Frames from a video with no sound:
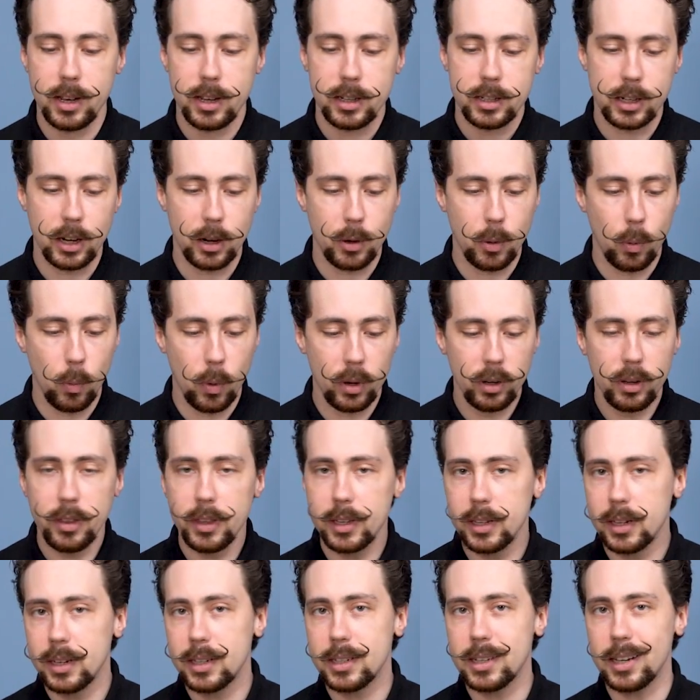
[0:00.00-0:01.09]
So one of the
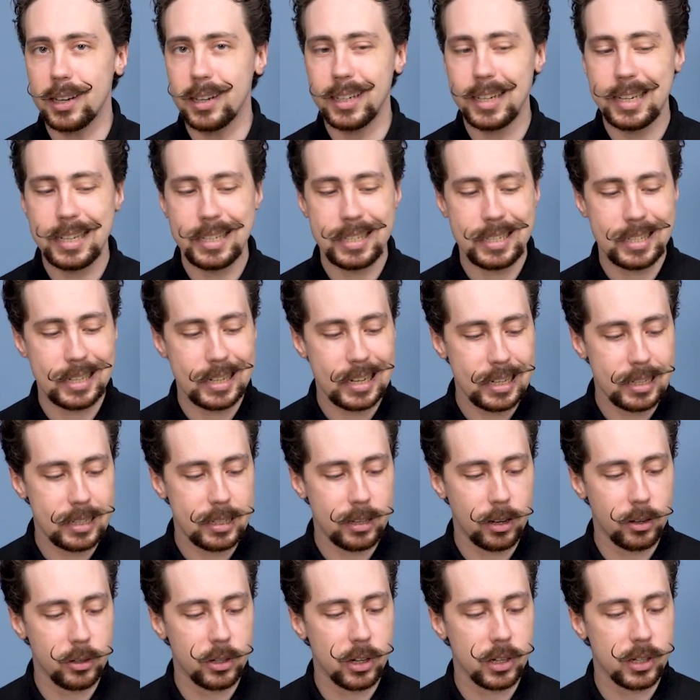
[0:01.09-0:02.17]
things I did
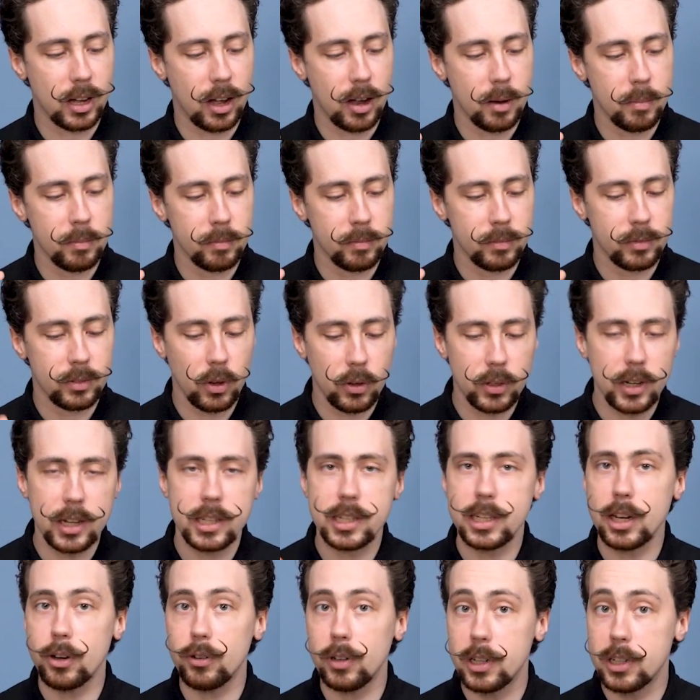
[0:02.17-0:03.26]
notice that I'm not
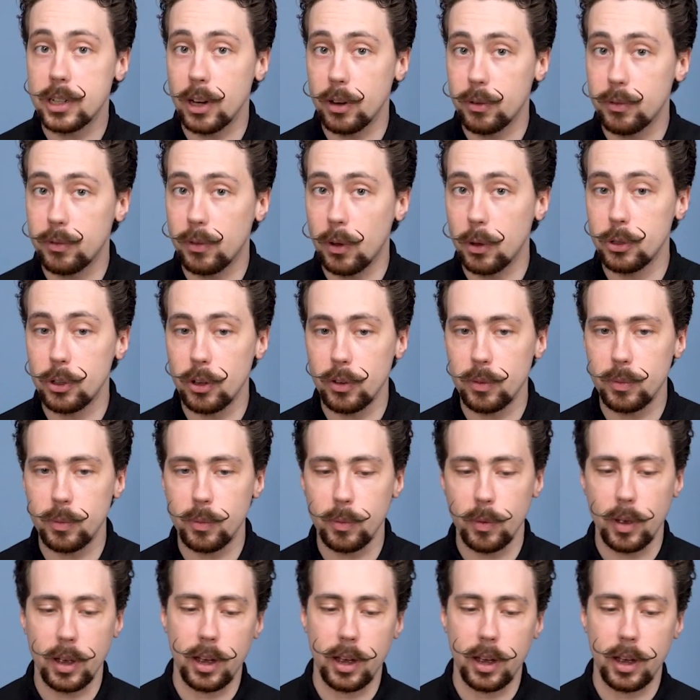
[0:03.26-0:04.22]
necessarily so fond of